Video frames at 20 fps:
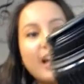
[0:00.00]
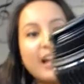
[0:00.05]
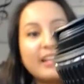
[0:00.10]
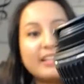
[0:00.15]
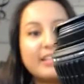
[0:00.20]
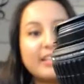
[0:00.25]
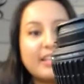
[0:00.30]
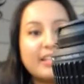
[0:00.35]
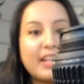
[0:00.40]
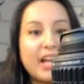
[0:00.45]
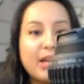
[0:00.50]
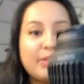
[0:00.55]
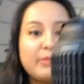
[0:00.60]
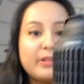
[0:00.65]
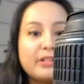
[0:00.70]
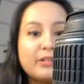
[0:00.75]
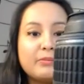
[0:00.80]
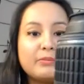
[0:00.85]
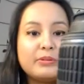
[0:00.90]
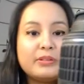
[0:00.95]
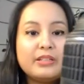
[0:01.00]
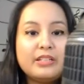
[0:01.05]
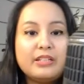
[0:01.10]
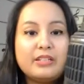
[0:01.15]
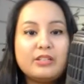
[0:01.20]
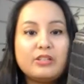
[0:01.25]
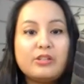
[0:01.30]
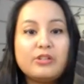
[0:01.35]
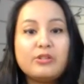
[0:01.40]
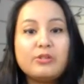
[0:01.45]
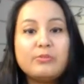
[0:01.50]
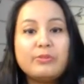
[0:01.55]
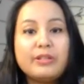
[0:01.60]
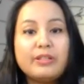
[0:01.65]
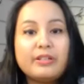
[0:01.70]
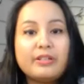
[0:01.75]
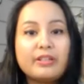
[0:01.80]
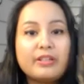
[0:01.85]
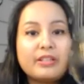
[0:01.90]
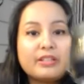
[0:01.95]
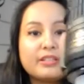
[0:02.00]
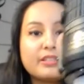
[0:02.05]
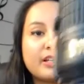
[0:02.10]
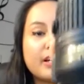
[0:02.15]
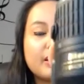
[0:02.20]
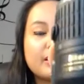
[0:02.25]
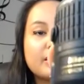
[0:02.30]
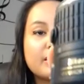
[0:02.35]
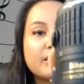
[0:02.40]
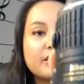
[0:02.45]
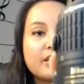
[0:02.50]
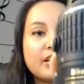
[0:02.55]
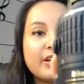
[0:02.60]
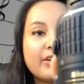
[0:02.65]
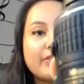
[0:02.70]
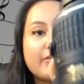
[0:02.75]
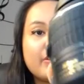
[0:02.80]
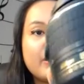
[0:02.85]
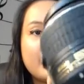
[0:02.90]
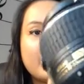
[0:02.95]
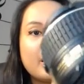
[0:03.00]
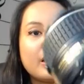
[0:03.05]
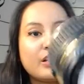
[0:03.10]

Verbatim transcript: Again, I'm a complete newbie to this kind of stuff,